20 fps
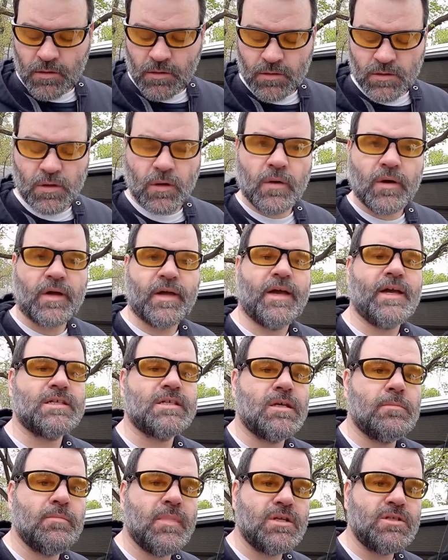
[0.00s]
So as I had
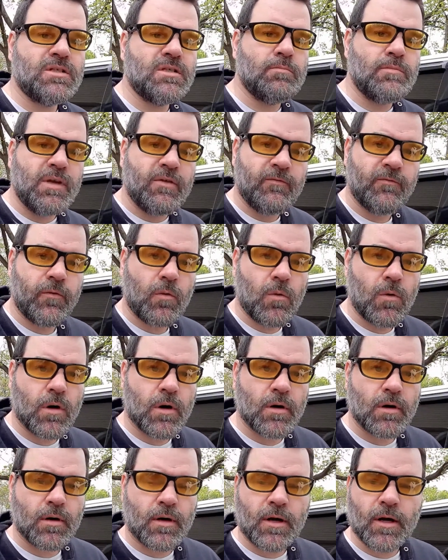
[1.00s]
mentioned
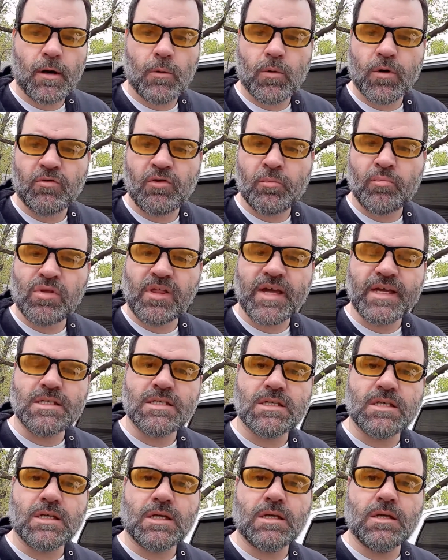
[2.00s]
before, we're
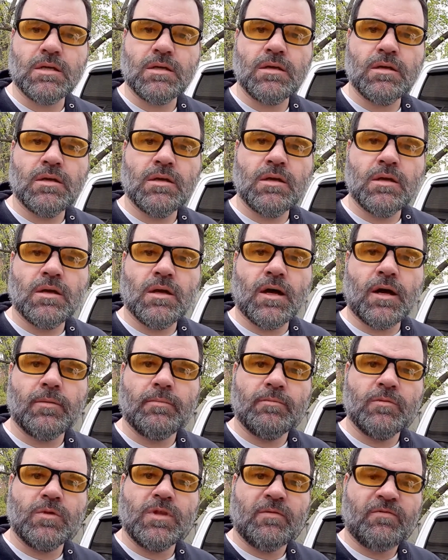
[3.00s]
replacing,
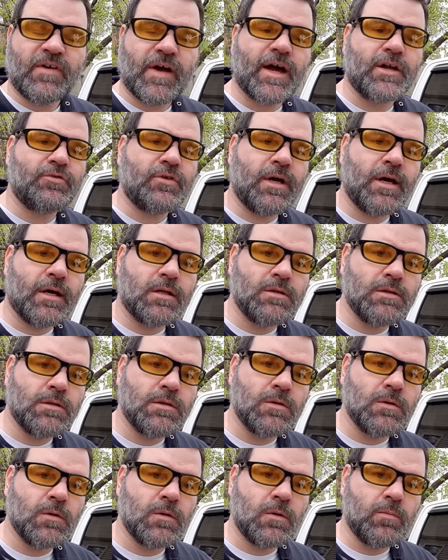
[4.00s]
the factory had
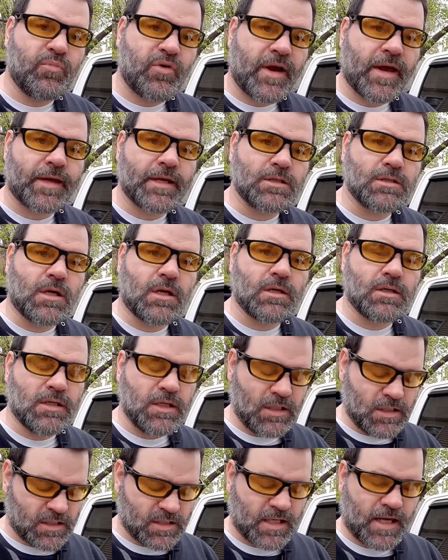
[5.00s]
2 brackets on each
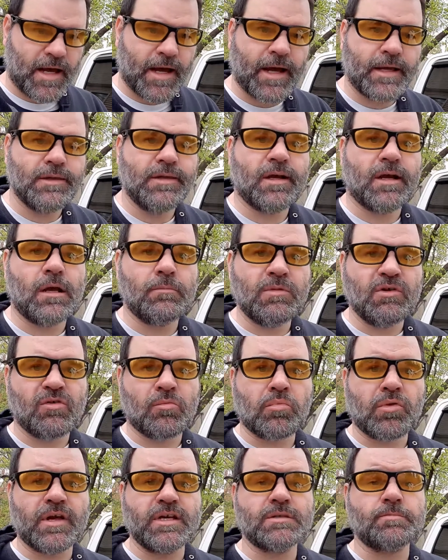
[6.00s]
side. They're going to be
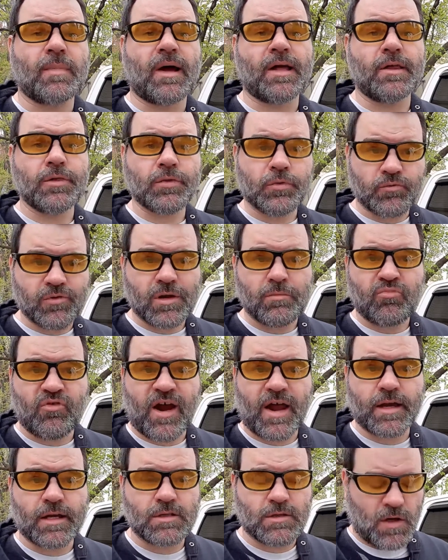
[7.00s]
replaced by 3
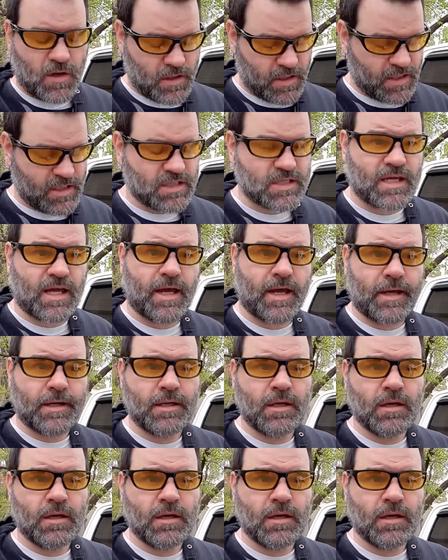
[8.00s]
brackets on each side.